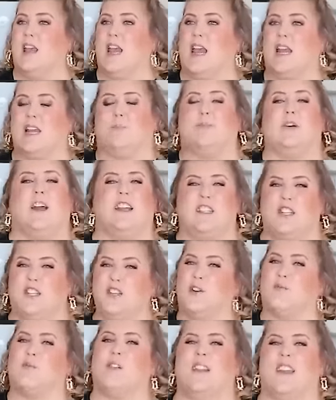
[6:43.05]
in a place you
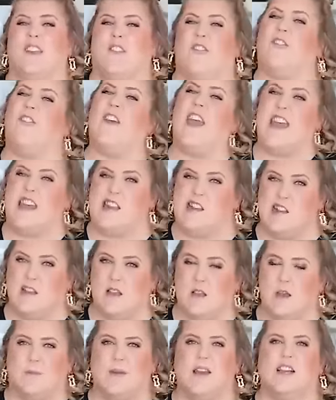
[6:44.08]
don't really fit
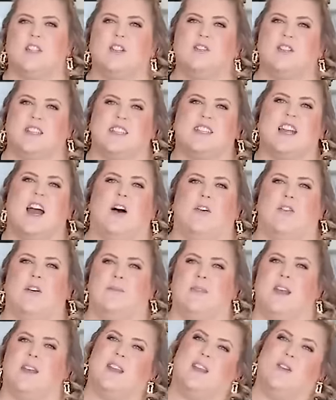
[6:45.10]
because you didn't tell
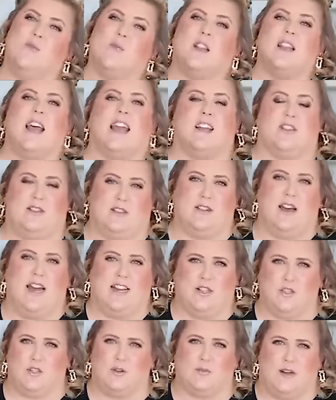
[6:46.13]
them that you would like a little
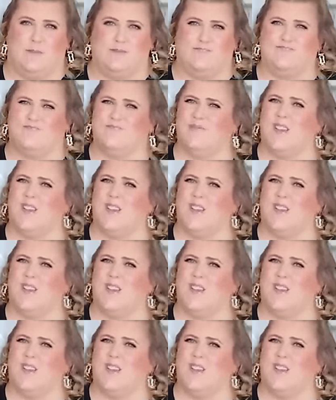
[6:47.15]
extra room.